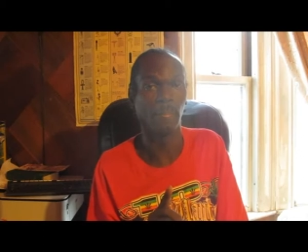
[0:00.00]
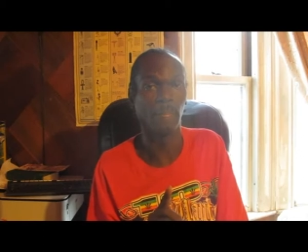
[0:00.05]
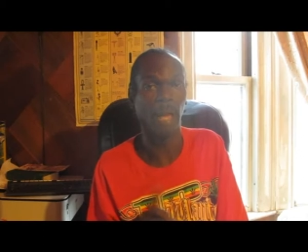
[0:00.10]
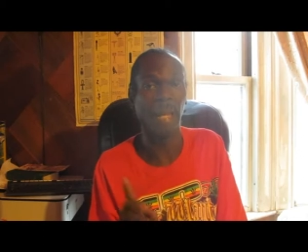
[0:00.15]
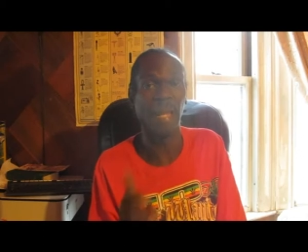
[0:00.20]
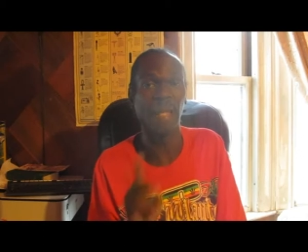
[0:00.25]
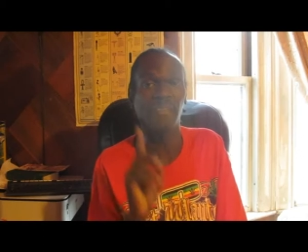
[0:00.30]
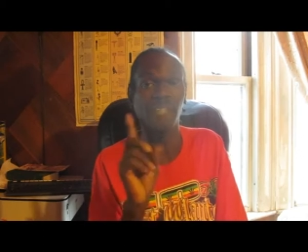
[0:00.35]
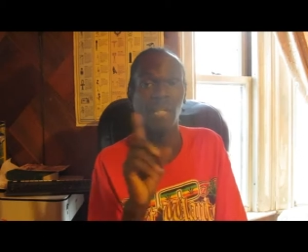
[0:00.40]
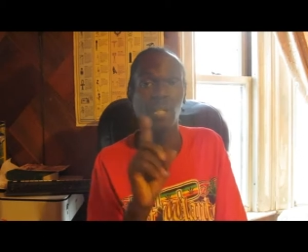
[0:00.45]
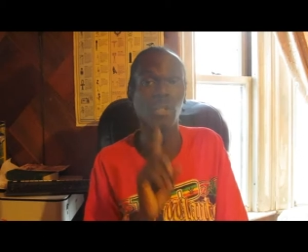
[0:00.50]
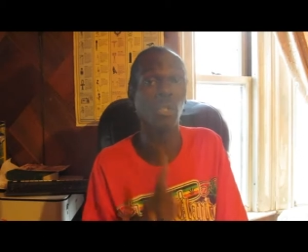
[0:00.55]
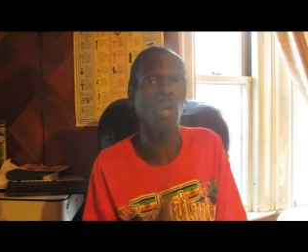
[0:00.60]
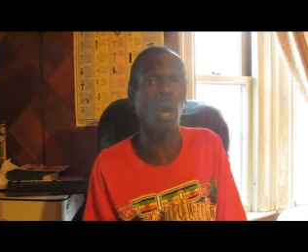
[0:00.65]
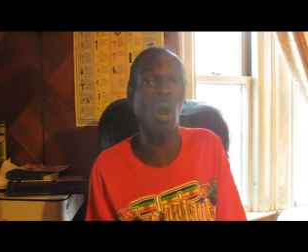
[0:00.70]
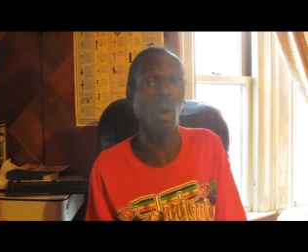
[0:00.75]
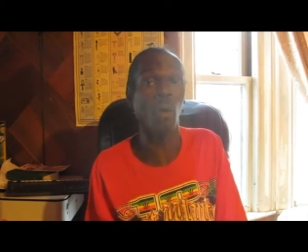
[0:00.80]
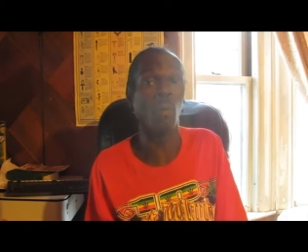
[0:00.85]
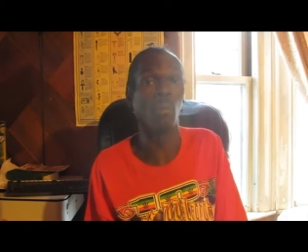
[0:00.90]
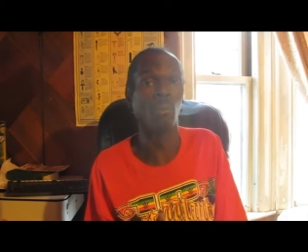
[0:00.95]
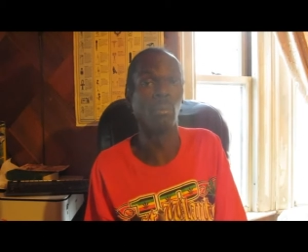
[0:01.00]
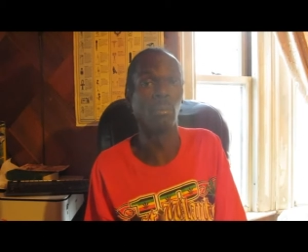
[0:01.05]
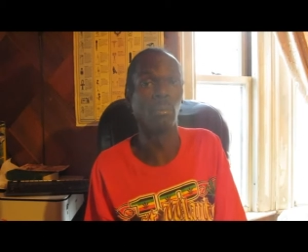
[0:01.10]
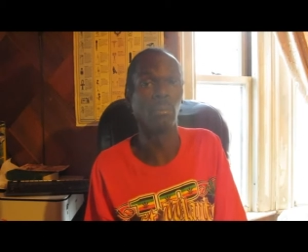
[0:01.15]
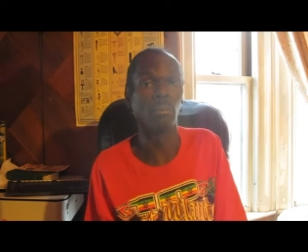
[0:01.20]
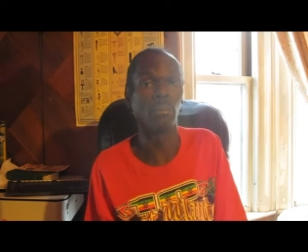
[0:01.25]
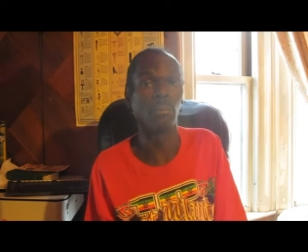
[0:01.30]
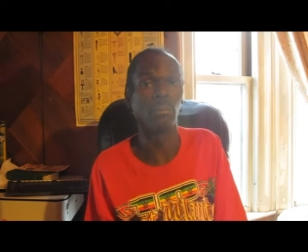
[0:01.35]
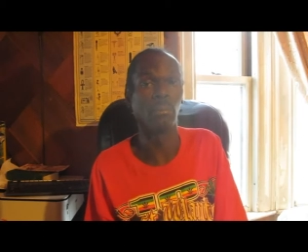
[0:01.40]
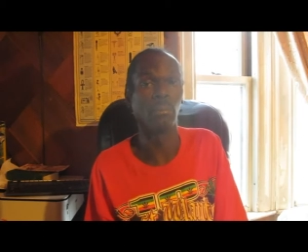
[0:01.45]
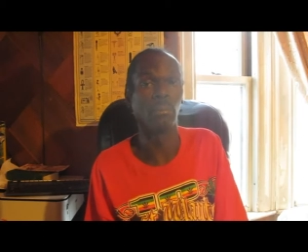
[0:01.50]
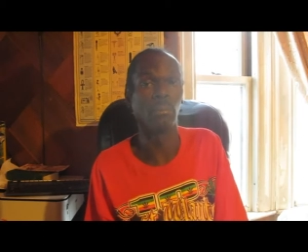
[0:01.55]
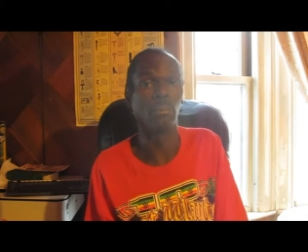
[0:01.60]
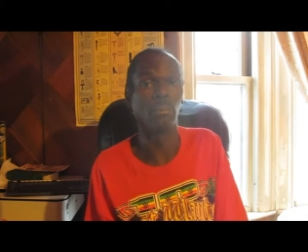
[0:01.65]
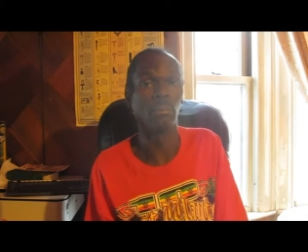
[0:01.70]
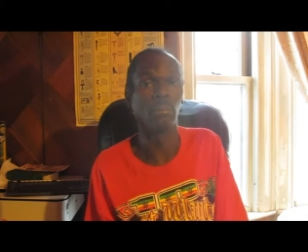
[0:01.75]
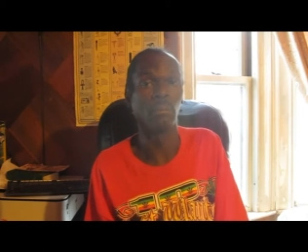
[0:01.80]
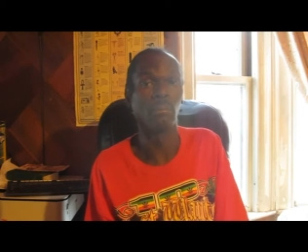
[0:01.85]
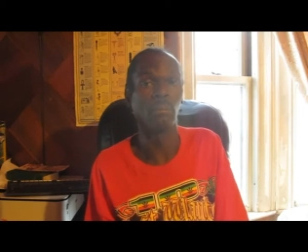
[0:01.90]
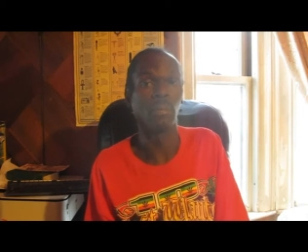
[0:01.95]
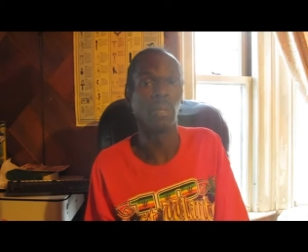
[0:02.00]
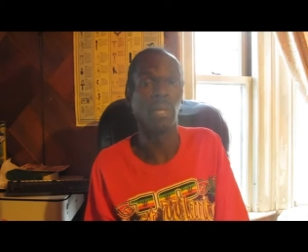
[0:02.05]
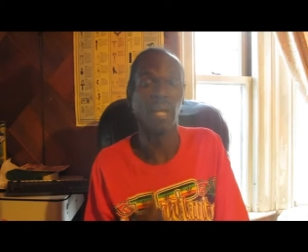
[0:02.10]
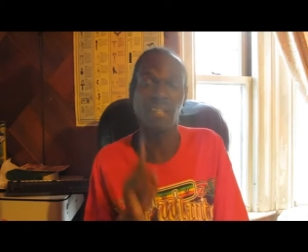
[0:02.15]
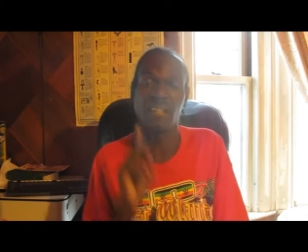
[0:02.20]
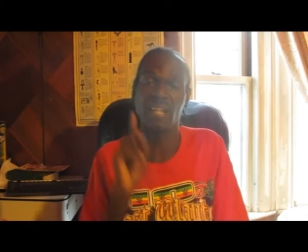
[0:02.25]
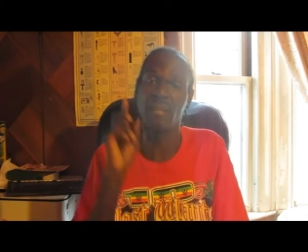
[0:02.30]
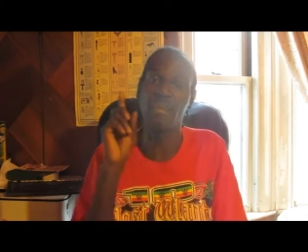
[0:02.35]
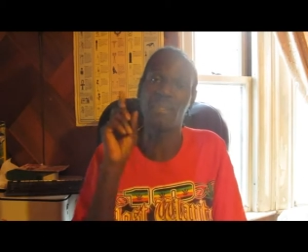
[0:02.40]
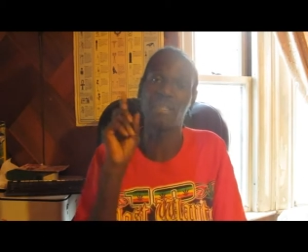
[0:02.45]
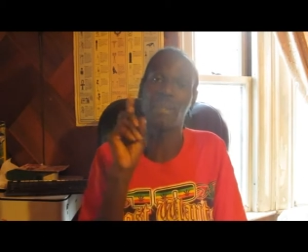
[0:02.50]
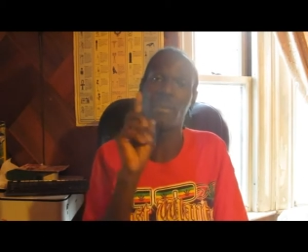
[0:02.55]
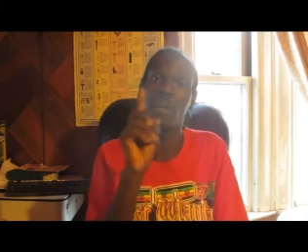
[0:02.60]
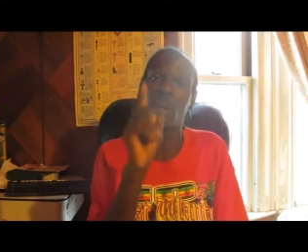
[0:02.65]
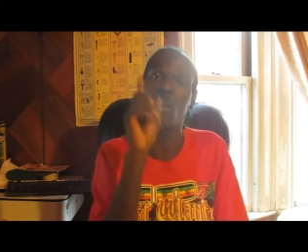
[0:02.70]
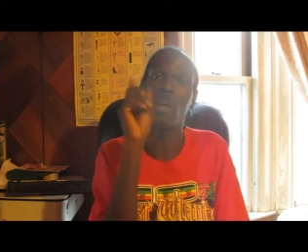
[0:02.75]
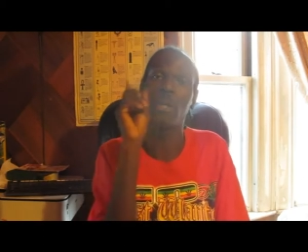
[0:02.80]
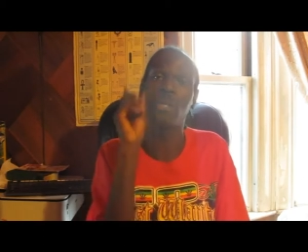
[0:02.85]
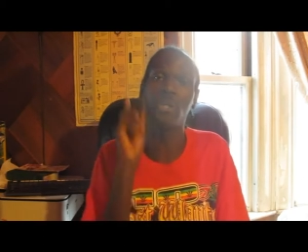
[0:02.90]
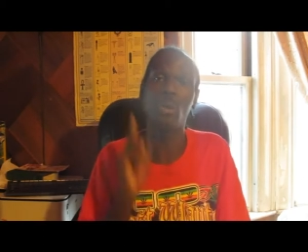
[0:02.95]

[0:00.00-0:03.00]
And I said no. He said, Mr. Muckle, what do